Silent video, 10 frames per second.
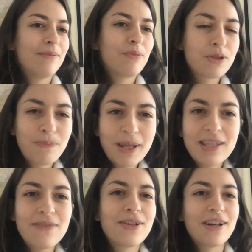
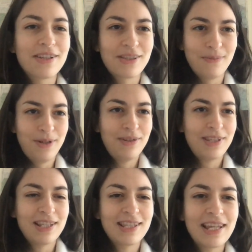prospective customers,
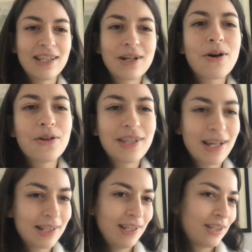let's say the
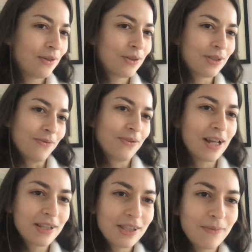contact details of
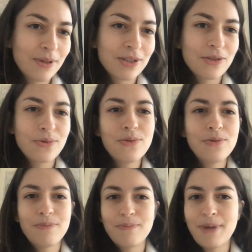customers
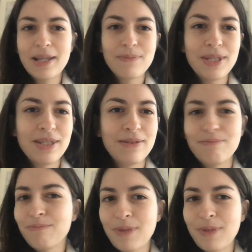who might be